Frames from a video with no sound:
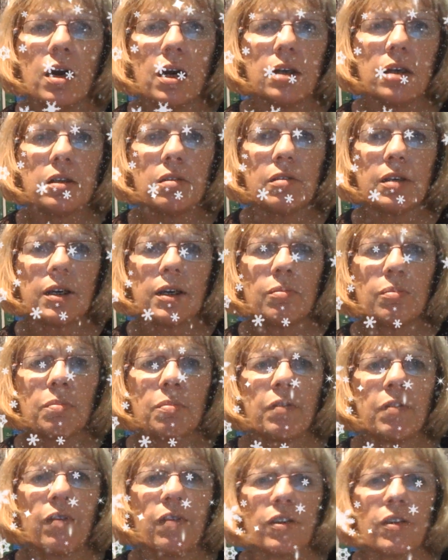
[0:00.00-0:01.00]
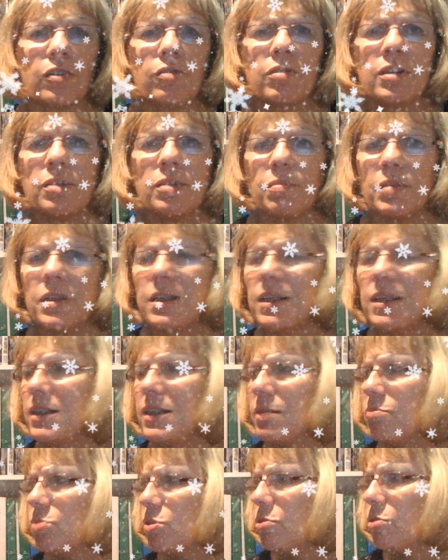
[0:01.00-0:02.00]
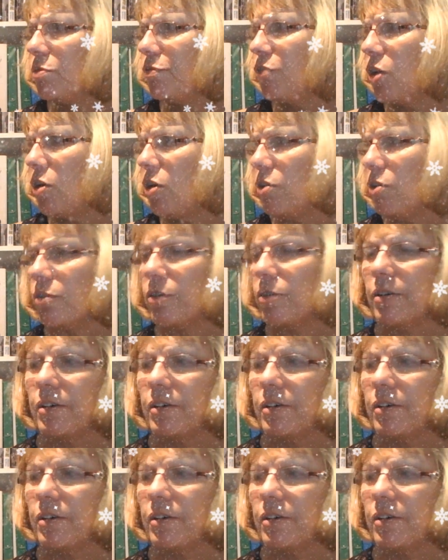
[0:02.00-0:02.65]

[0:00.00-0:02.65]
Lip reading: I don't think it will be Father Christmas. He seems to have gone.